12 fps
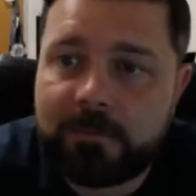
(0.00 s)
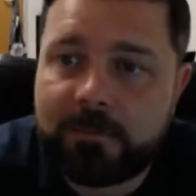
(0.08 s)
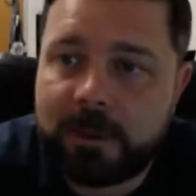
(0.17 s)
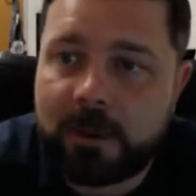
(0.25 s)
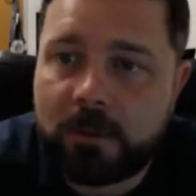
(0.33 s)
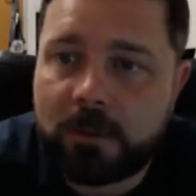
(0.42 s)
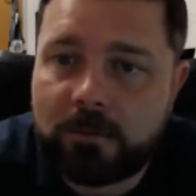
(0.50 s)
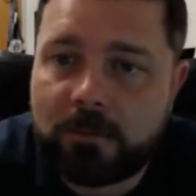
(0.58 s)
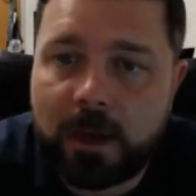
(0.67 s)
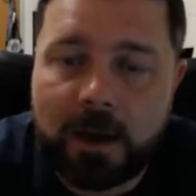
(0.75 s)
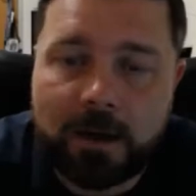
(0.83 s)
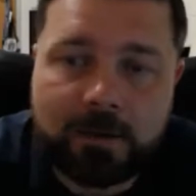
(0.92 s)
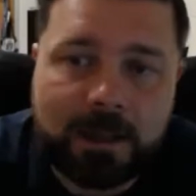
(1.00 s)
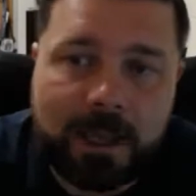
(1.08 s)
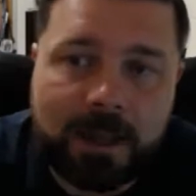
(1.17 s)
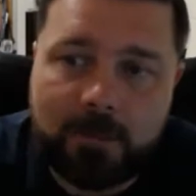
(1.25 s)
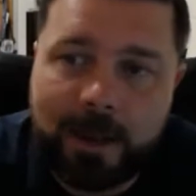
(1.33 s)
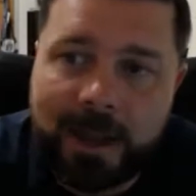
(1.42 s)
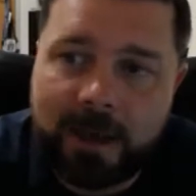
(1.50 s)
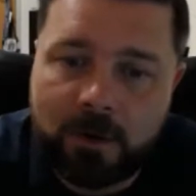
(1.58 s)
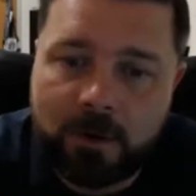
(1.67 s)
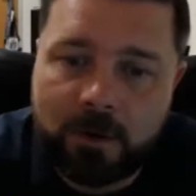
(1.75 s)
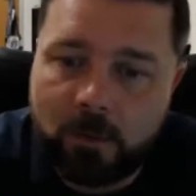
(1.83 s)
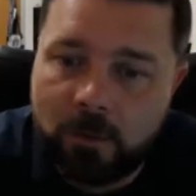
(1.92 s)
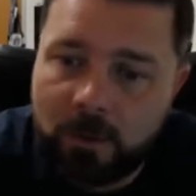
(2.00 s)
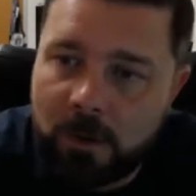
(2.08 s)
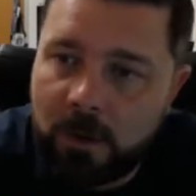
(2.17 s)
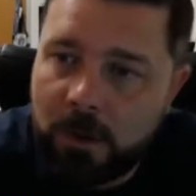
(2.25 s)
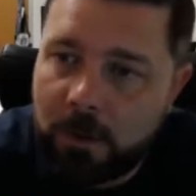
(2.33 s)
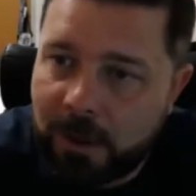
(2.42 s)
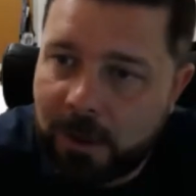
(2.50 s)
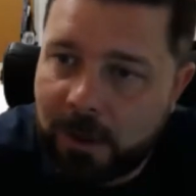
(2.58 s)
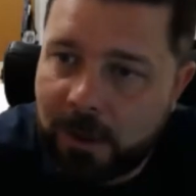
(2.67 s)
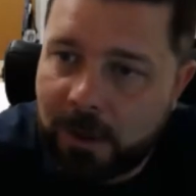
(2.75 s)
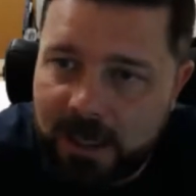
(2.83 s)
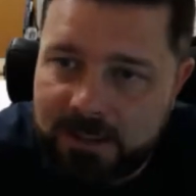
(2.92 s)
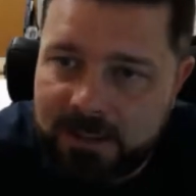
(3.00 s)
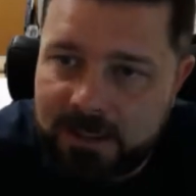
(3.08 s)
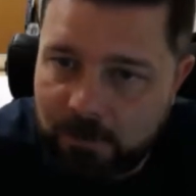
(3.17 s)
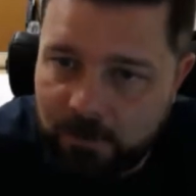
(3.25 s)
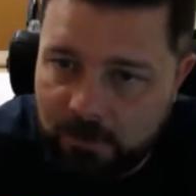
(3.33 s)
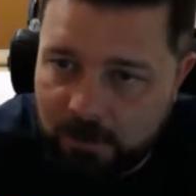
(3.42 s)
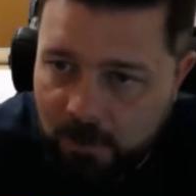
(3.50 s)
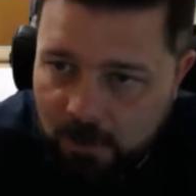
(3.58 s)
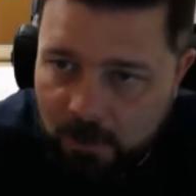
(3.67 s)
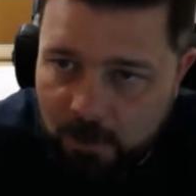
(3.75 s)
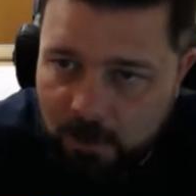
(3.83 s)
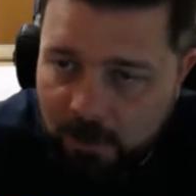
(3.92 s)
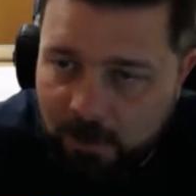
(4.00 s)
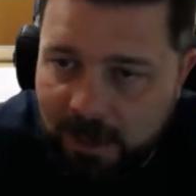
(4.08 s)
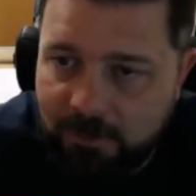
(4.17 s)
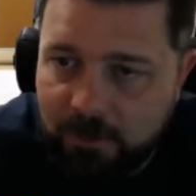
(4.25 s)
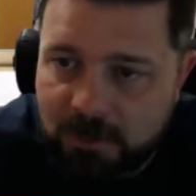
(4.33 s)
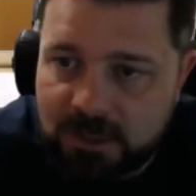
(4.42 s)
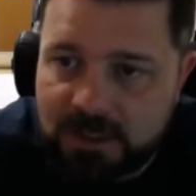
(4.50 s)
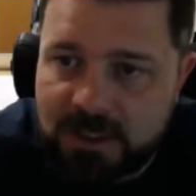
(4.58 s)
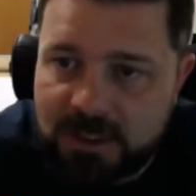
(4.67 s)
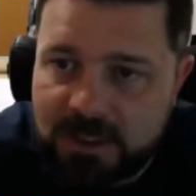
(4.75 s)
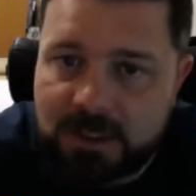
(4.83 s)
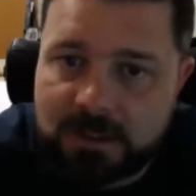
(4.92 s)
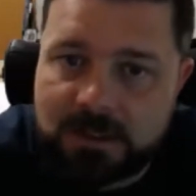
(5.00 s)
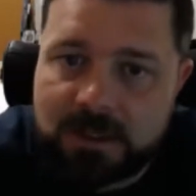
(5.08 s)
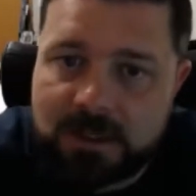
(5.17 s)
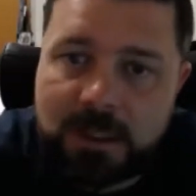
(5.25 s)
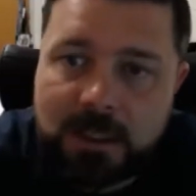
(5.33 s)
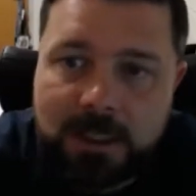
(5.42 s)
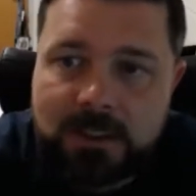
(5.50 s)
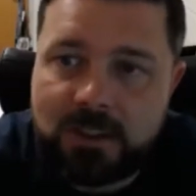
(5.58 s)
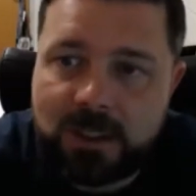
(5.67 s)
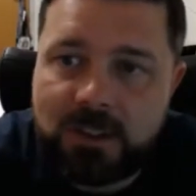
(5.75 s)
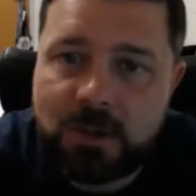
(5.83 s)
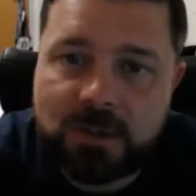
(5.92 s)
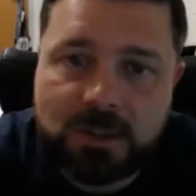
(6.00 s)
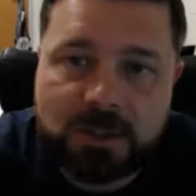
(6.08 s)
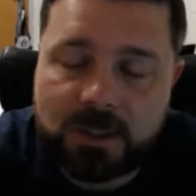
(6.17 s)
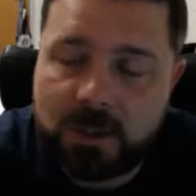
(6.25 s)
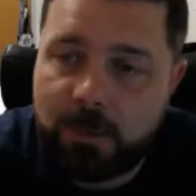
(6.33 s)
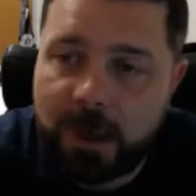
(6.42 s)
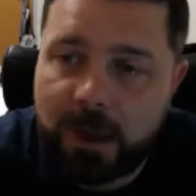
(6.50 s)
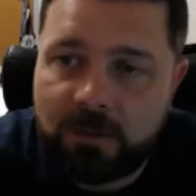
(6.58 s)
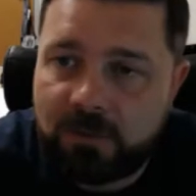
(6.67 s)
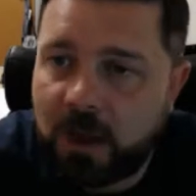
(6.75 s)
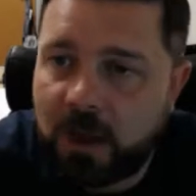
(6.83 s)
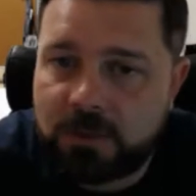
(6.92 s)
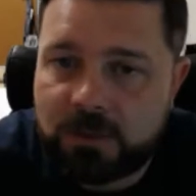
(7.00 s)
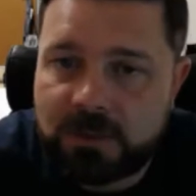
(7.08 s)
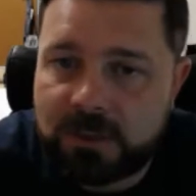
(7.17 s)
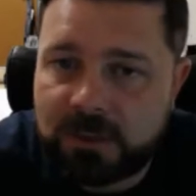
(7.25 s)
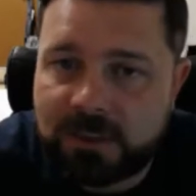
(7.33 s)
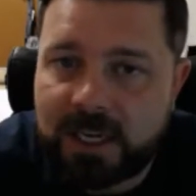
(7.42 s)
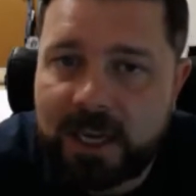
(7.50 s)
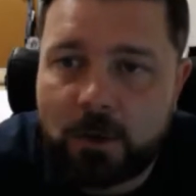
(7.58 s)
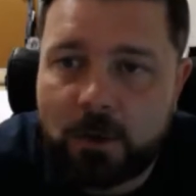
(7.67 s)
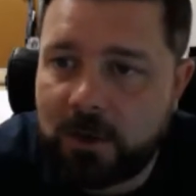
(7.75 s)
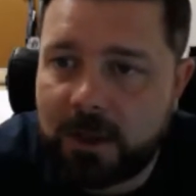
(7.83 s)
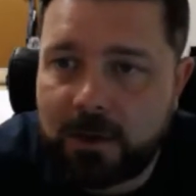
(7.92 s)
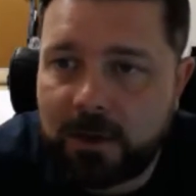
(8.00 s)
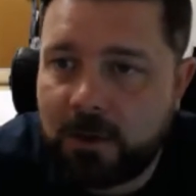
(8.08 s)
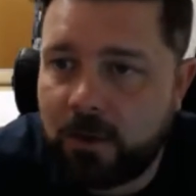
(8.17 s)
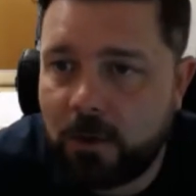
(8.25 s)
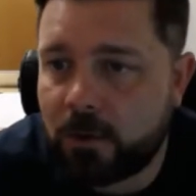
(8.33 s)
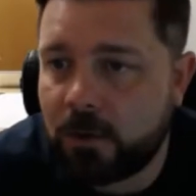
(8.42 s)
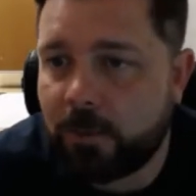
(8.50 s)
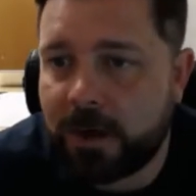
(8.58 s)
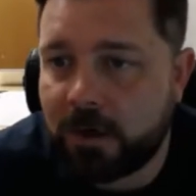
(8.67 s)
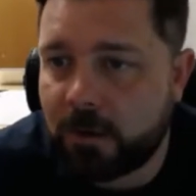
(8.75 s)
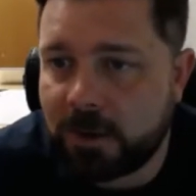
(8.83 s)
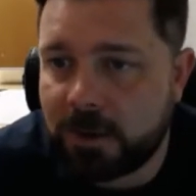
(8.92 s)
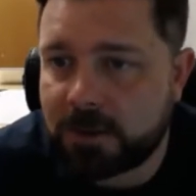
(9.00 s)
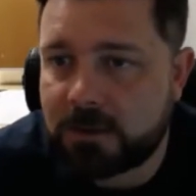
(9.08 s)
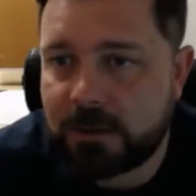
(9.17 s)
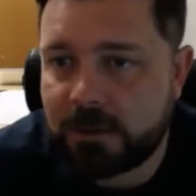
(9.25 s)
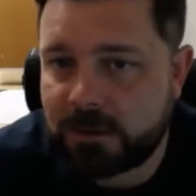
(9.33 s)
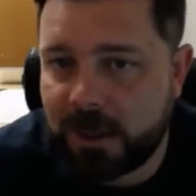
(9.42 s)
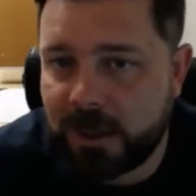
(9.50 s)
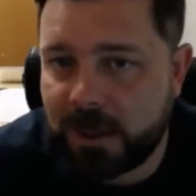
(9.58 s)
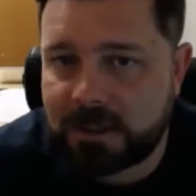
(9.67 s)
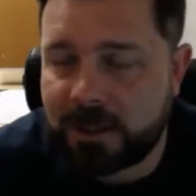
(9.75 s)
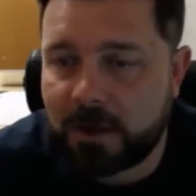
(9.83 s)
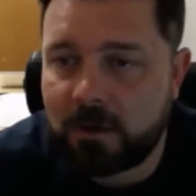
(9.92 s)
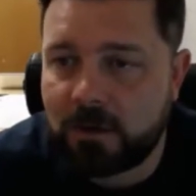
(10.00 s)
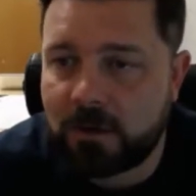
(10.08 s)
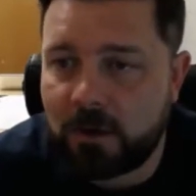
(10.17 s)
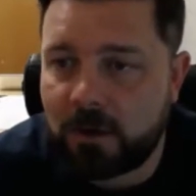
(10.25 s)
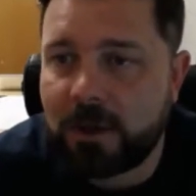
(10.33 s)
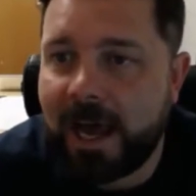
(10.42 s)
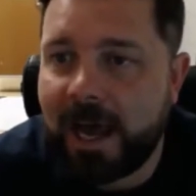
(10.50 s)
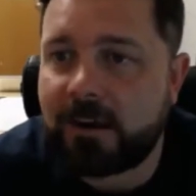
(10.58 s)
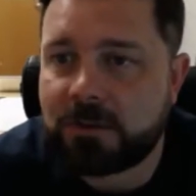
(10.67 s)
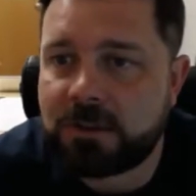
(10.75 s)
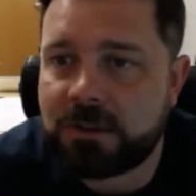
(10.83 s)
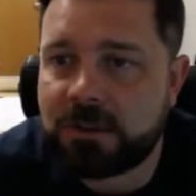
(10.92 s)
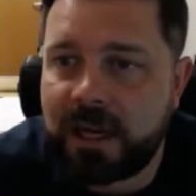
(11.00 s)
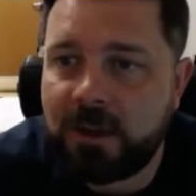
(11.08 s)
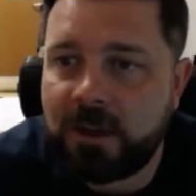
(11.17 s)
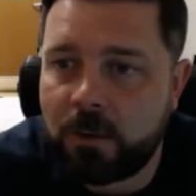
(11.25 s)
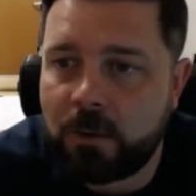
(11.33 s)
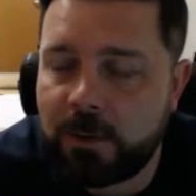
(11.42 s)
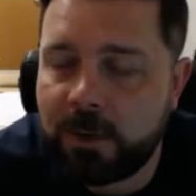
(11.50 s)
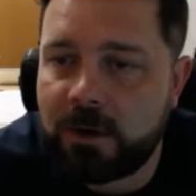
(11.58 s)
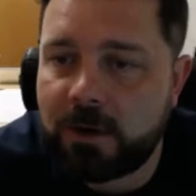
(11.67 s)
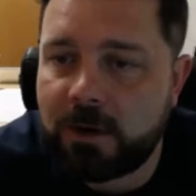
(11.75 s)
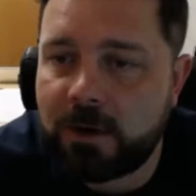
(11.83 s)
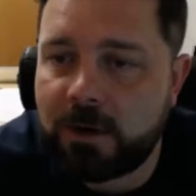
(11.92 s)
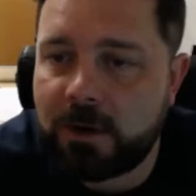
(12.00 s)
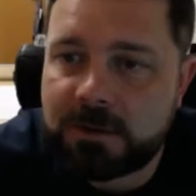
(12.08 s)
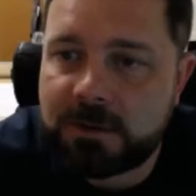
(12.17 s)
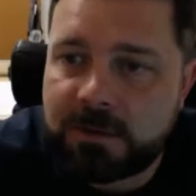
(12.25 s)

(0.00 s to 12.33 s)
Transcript: You know, uh, Kaylee Mater, who played for us and then uh, was one of my first assistants, she uses a competitive cauldron to decide who her who her libero is. It's basically her her ladders decide who her libero is.